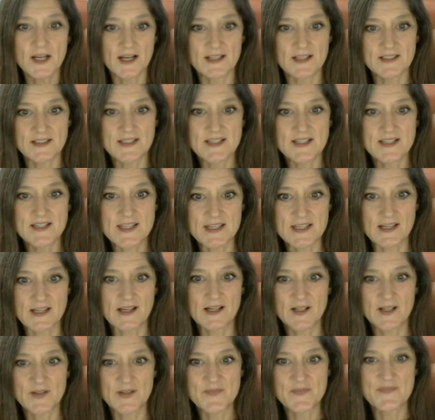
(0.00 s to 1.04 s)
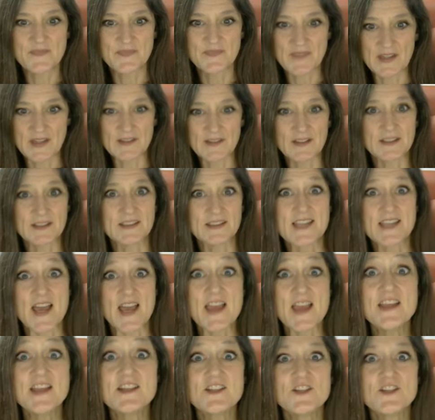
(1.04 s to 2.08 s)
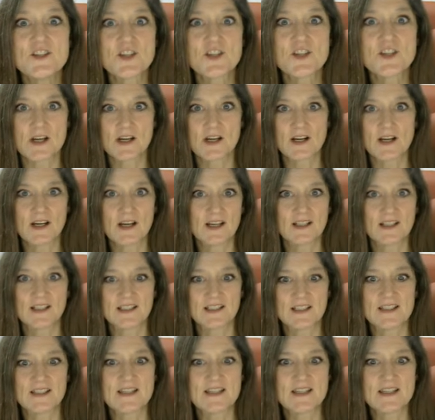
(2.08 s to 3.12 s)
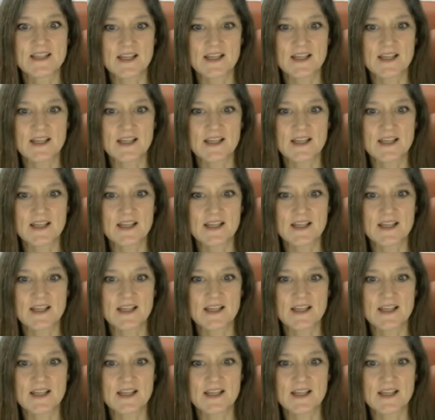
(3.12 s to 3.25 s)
and danger and